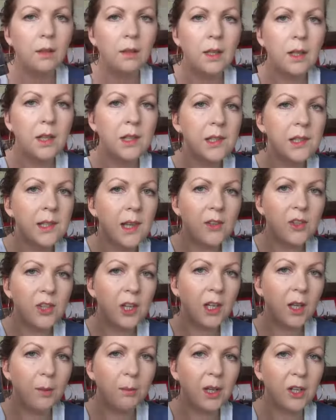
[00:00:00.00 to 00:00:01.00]
Now this is
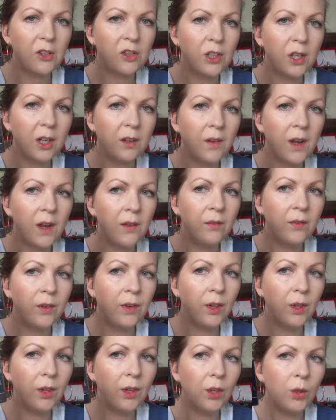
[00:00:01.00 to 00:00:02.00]
actually a blush that I've had
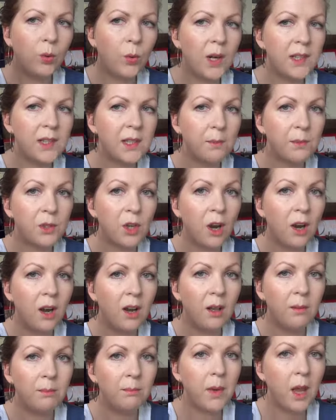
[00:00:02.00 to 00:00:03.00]
for quite some
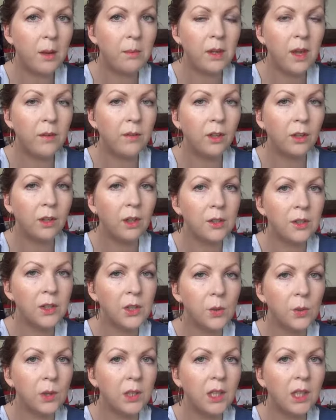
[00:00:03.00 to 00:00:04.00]
time, maybe even close
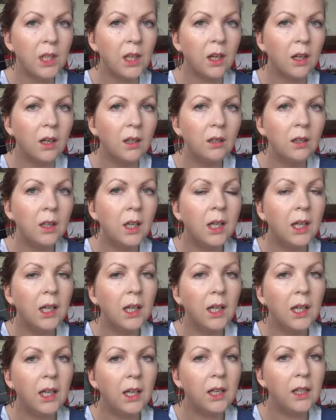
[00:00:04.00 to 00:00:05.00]
to a year,
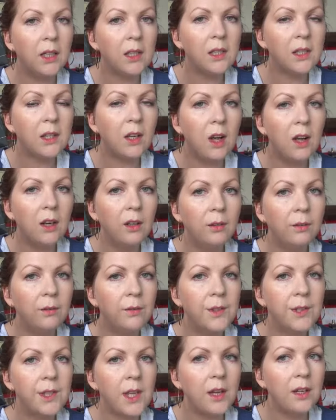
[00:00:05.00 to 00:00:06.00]
and it's kind
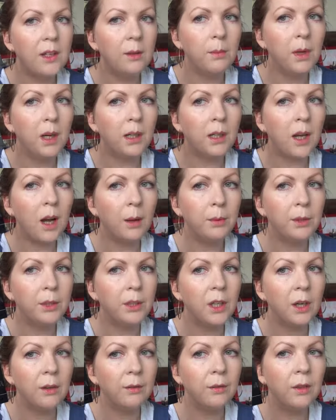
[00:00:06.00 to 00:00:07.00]
of sat in my
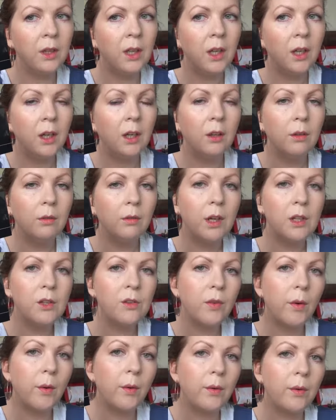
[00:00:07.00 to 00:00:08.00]
cupboard. I've
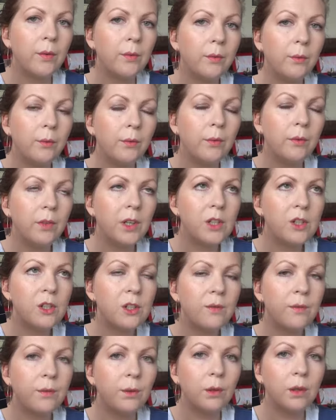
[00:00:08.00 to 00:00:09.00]

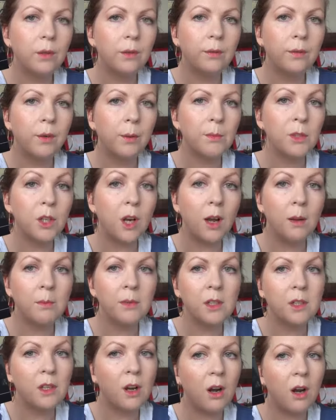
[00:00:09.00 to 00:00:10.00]
reached for it from time
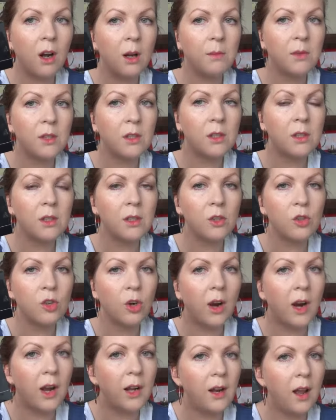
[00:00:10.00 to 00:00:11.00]
to time just to
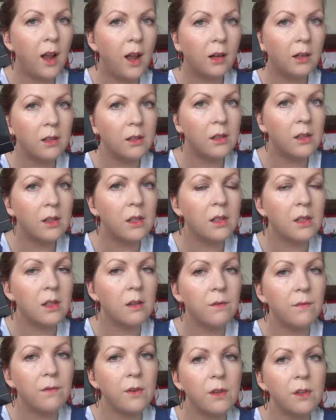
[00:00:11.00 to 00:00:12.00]
try it out, because this is
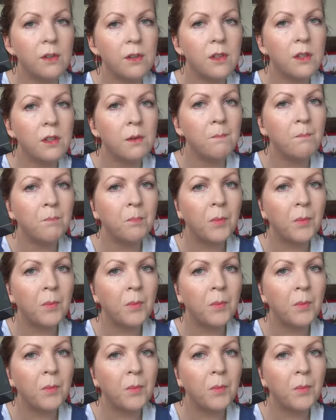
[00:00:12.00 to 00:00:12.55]
the first